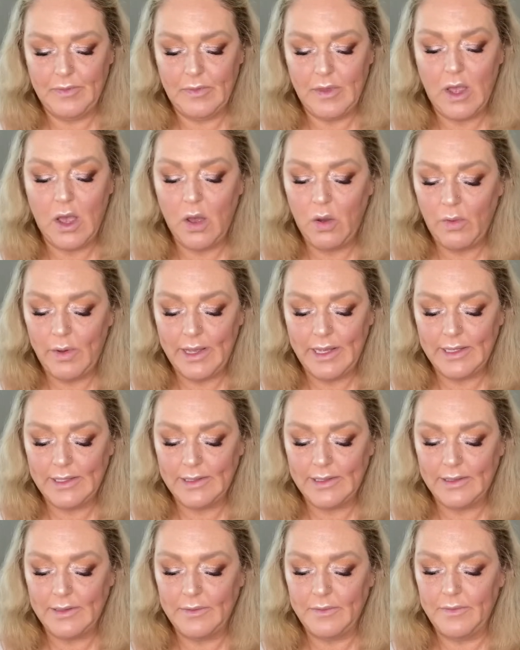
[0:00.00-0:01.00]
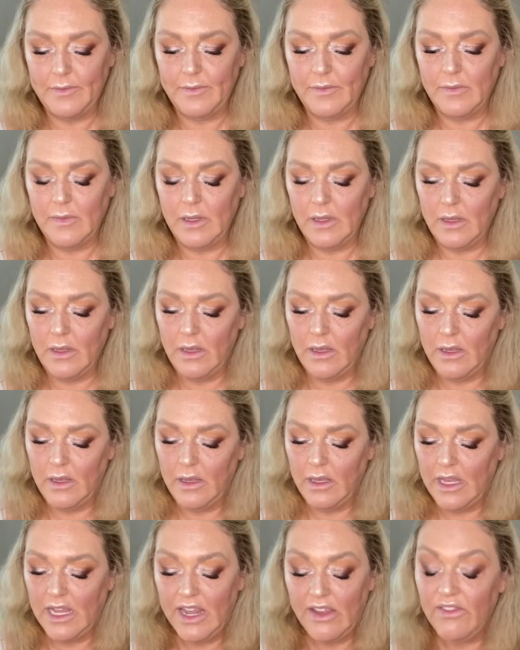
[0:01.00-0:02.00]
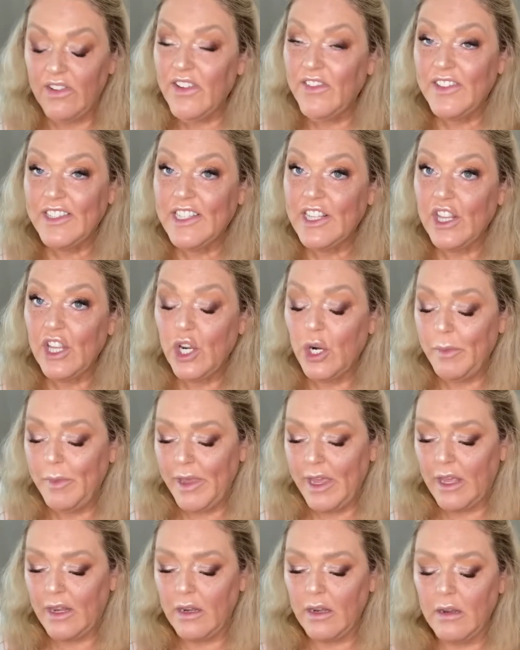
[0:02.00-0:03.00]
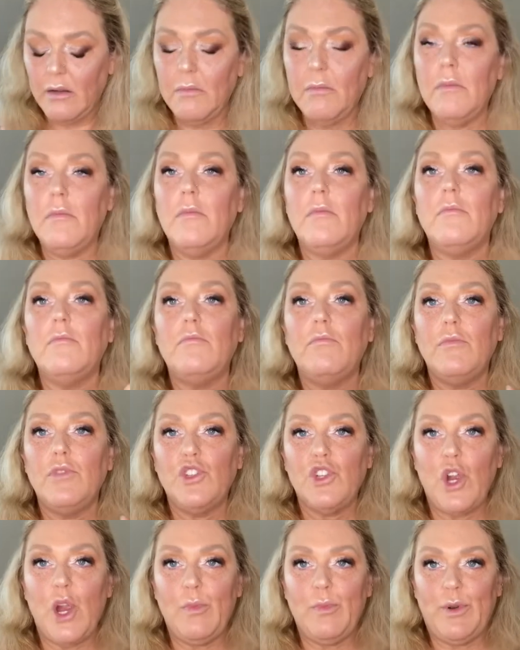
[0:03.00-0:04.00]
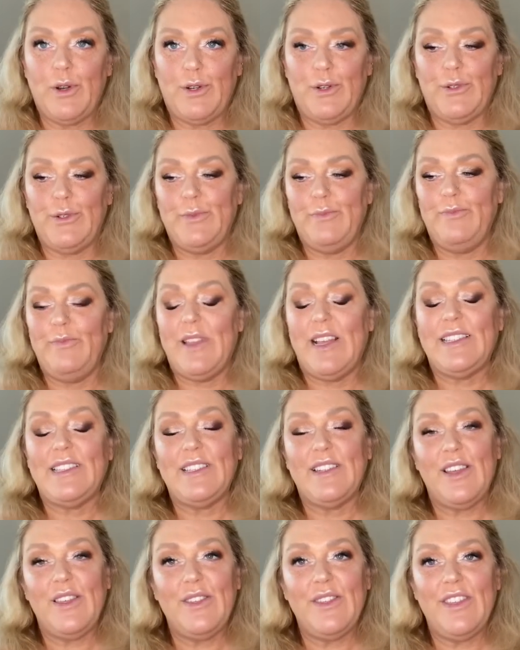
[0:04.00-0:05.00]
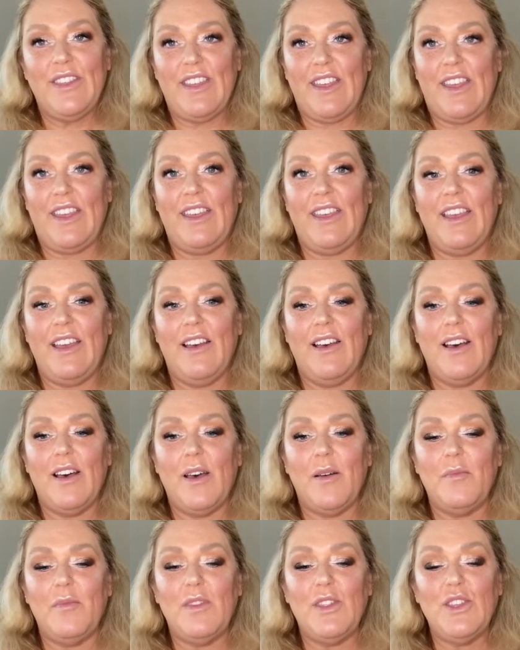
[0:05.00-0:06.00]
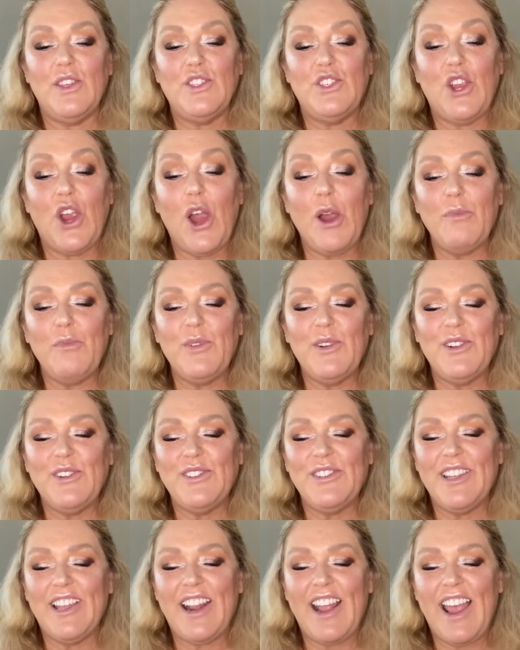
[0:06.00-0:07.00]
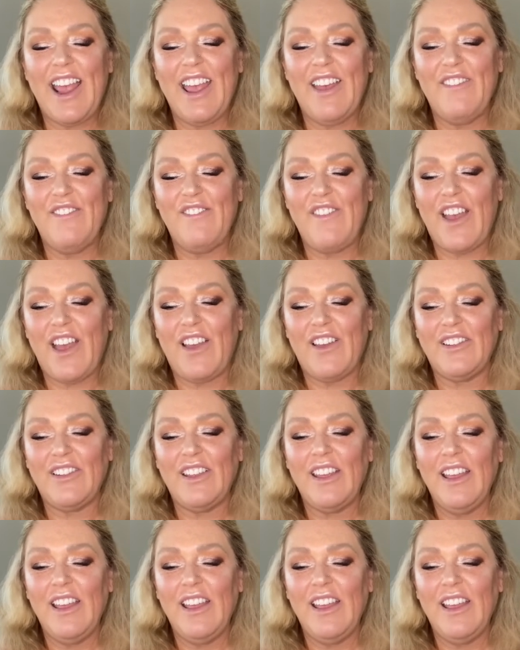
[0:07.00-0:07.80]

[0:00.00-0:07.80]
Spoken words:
Always. Even if it's a little bit. Sharpeners, that's another thing. The sharpeners that I have found